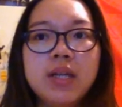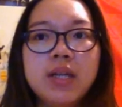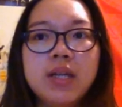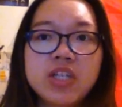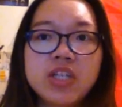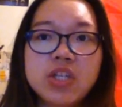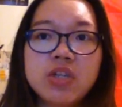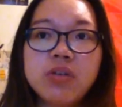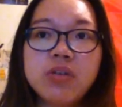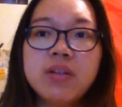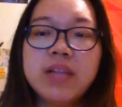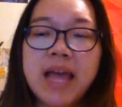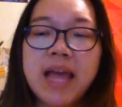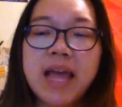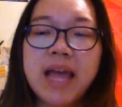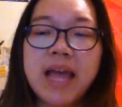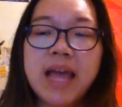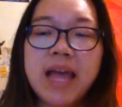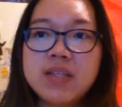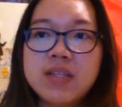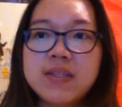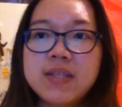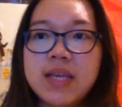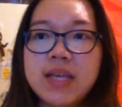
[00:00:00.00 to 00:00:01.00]
anecdotal
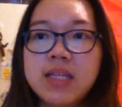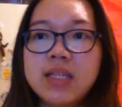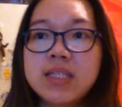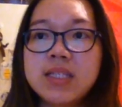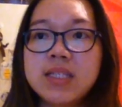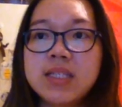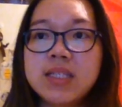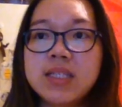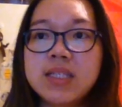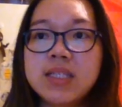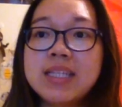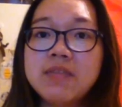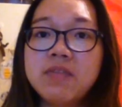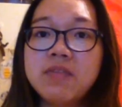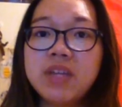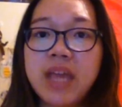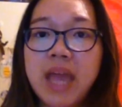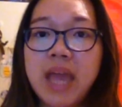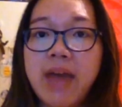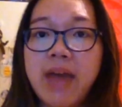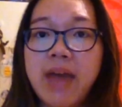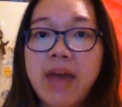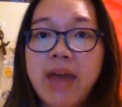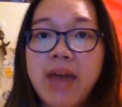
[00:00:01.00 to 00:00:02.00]
evidence and
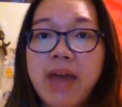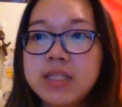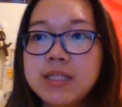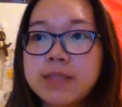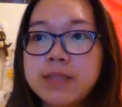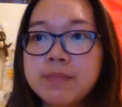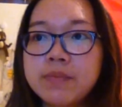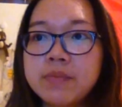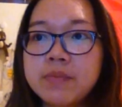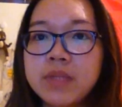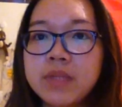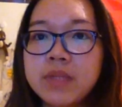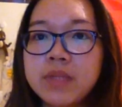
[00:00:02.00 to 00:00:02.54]
scientific evidence,